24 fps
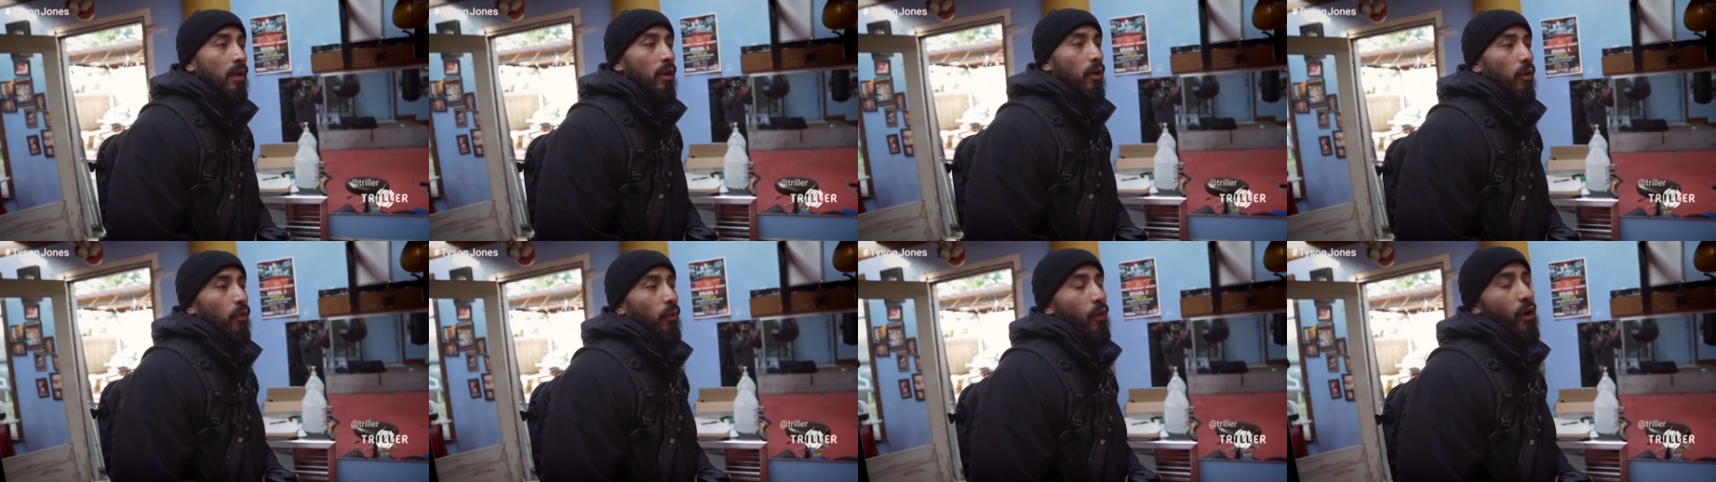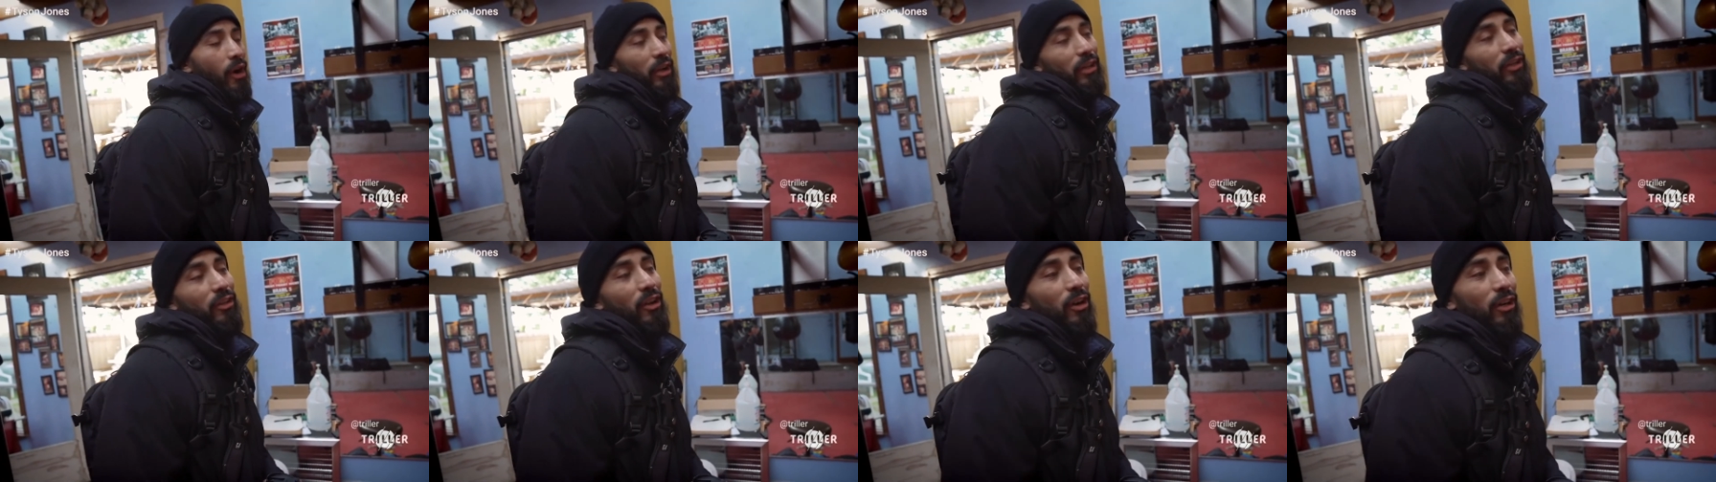
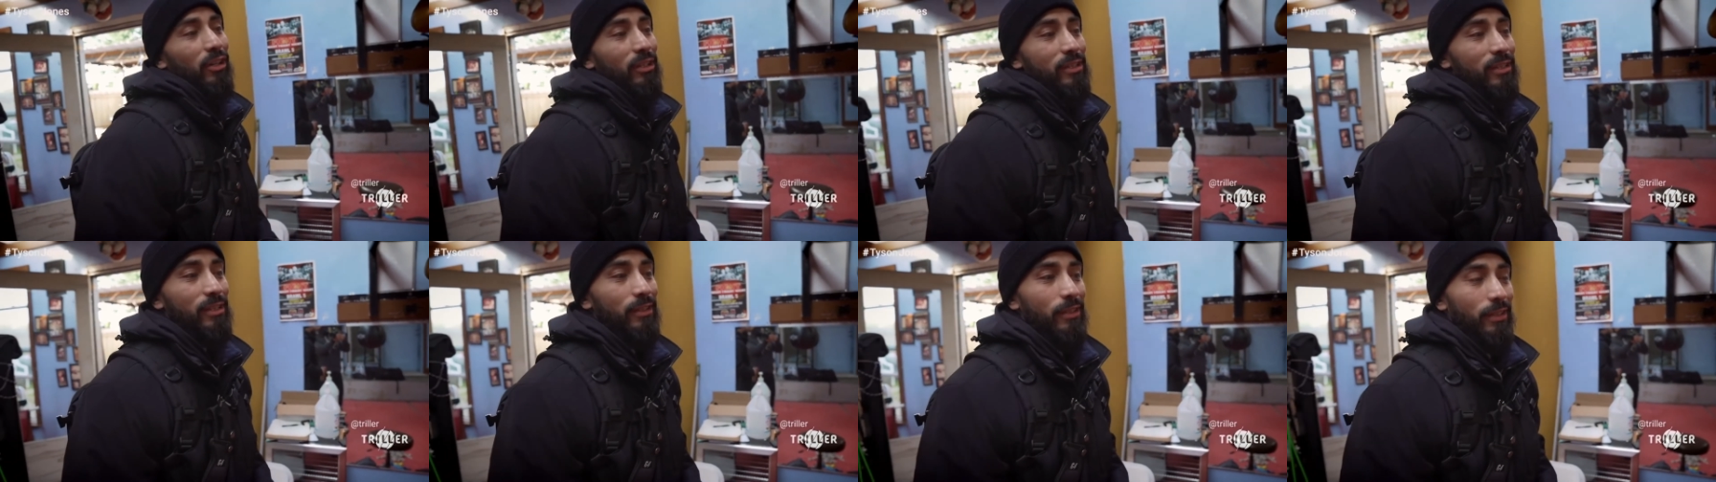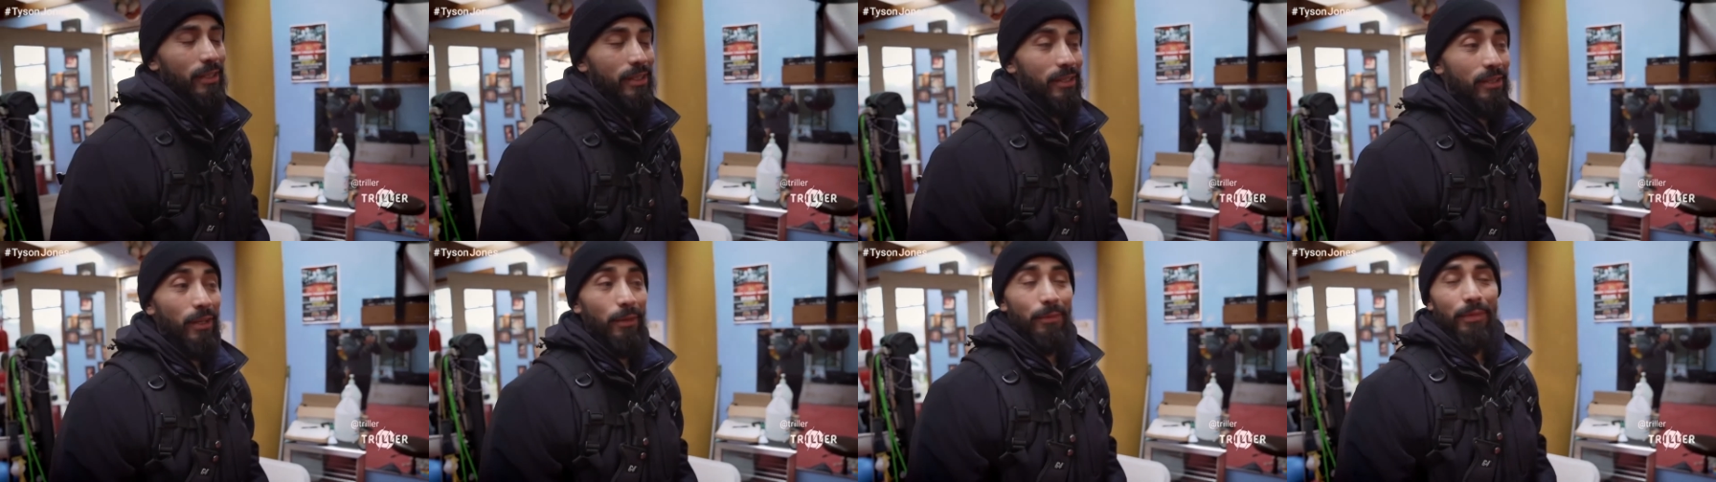Well, you know, it's gonna,
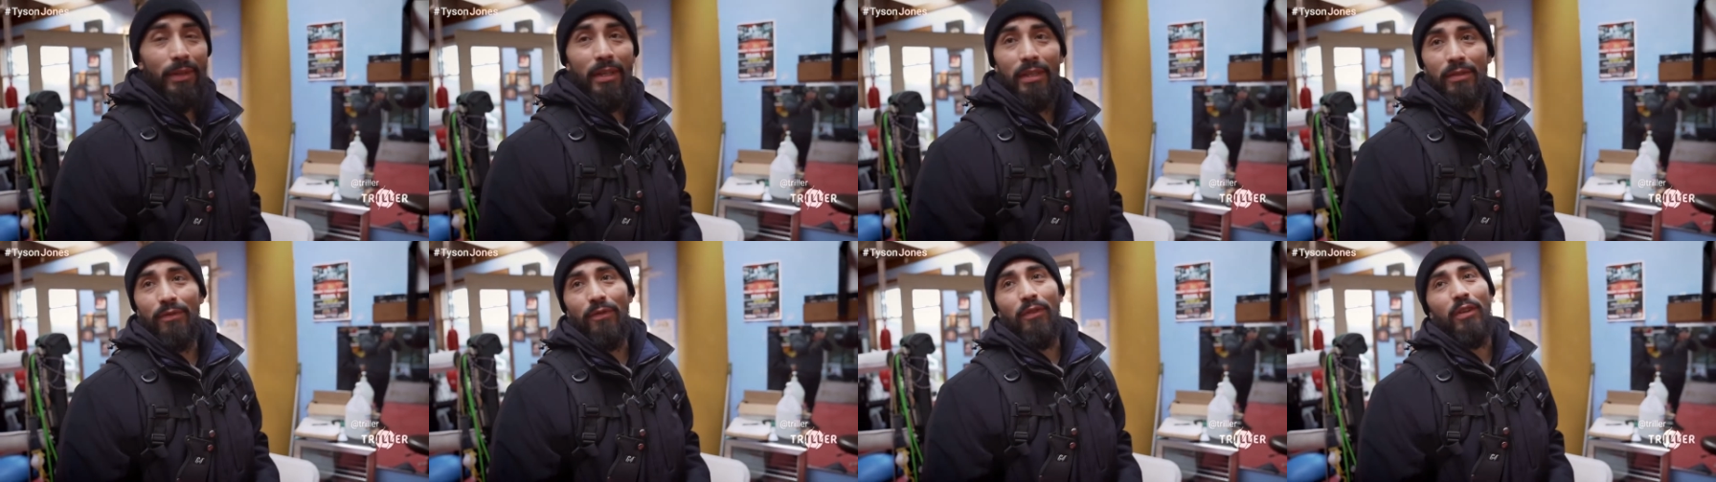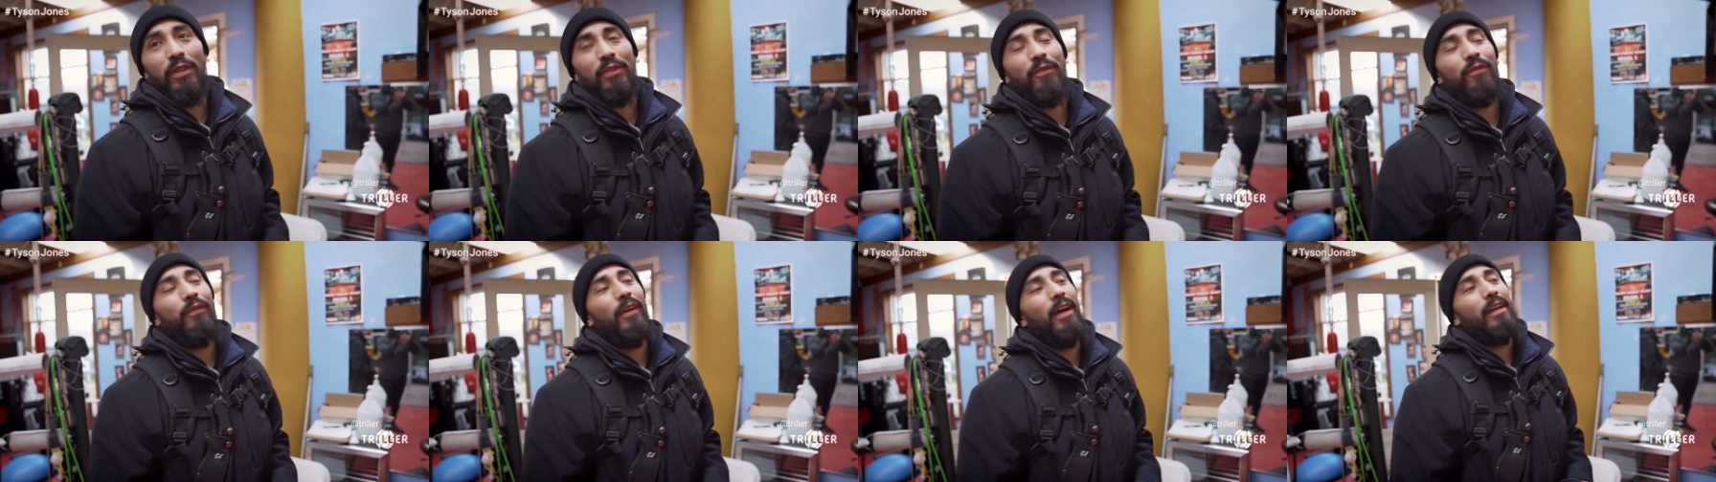it's gonna be his
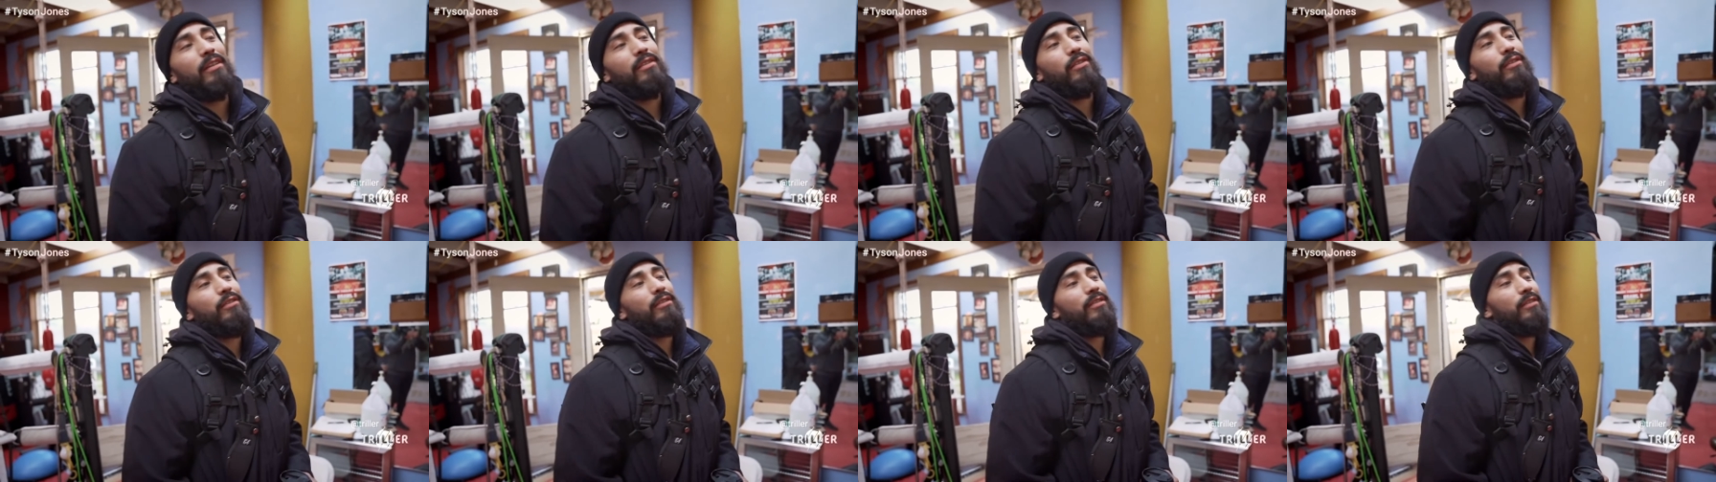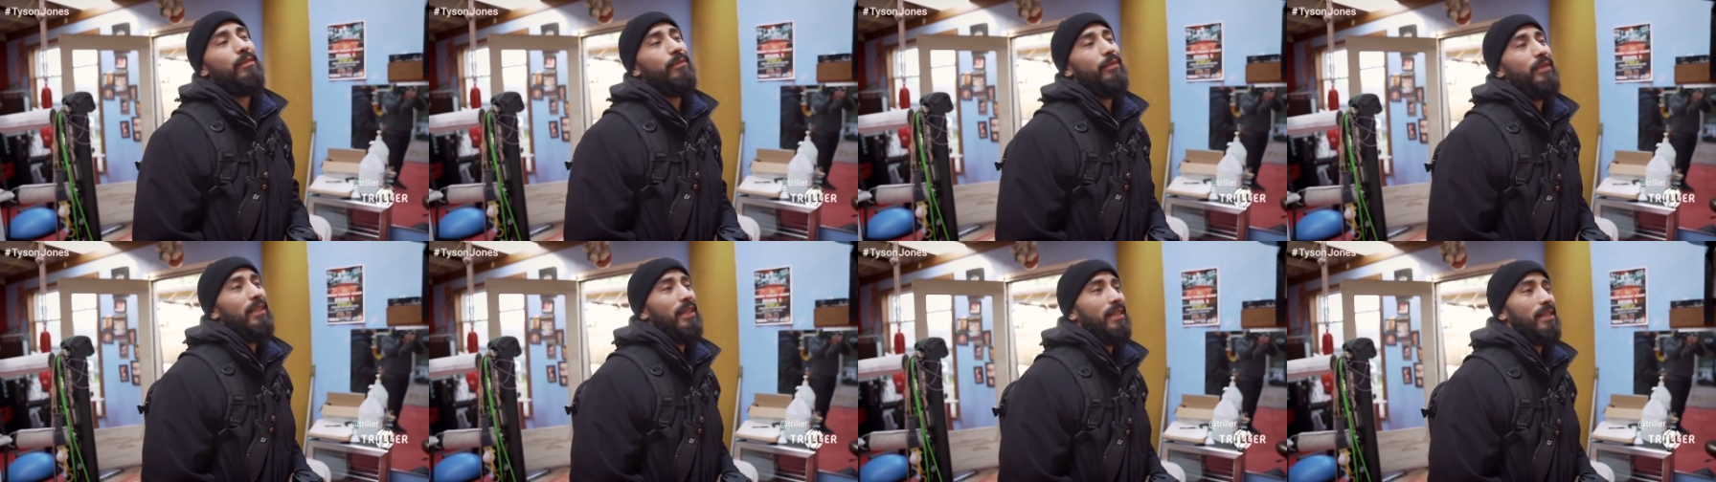first fight, so he's
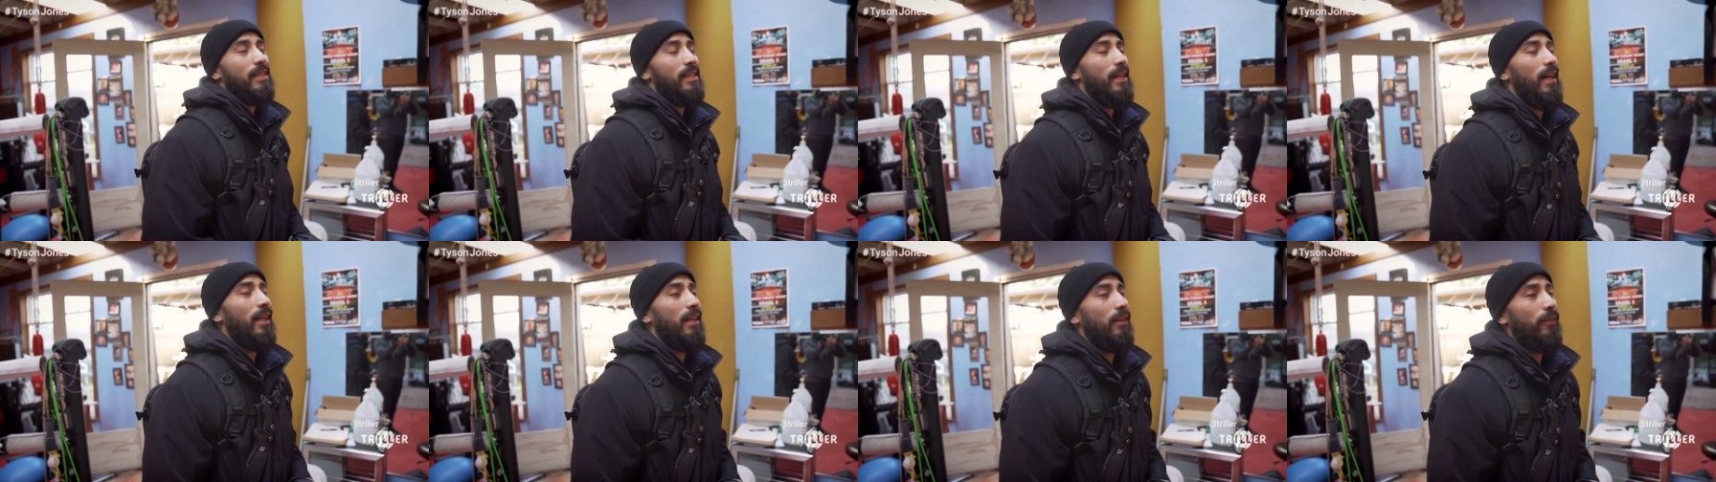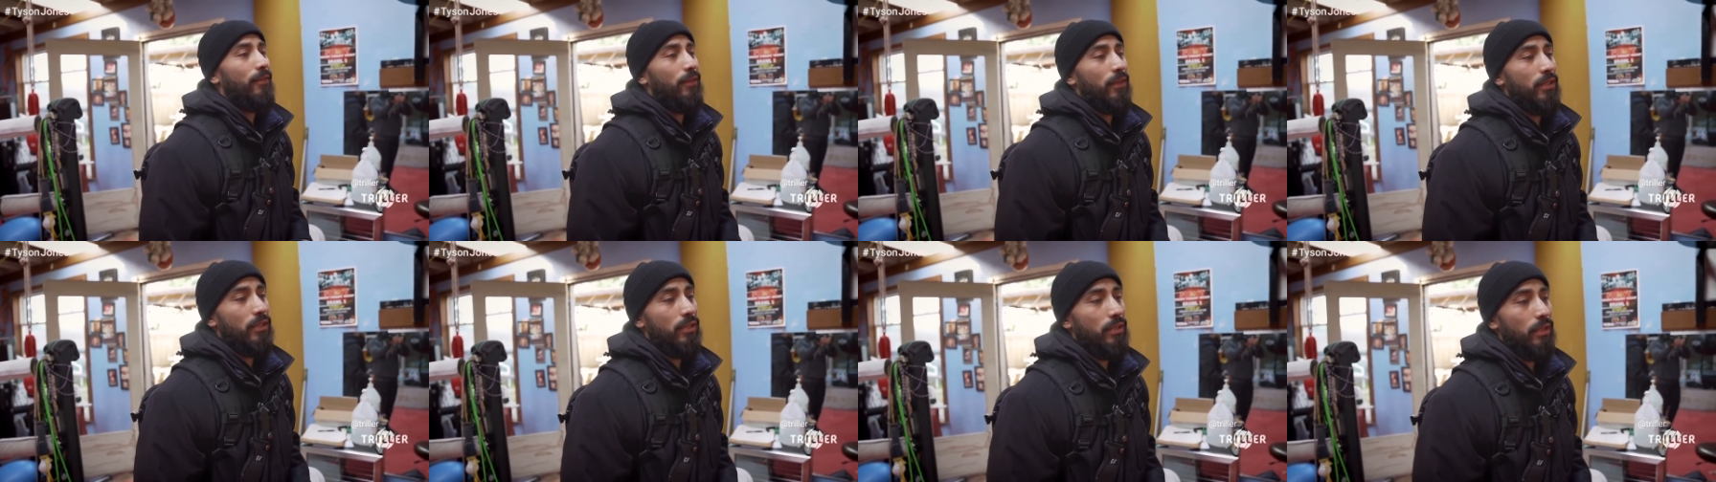gonna be excited
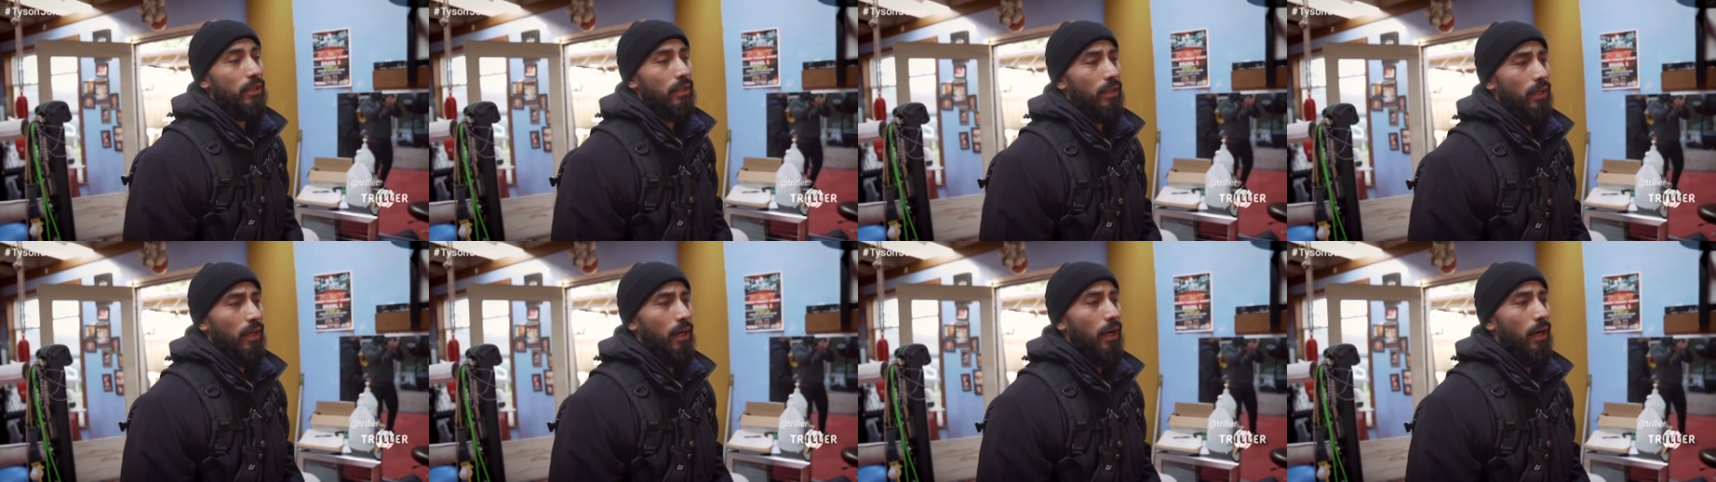for sure.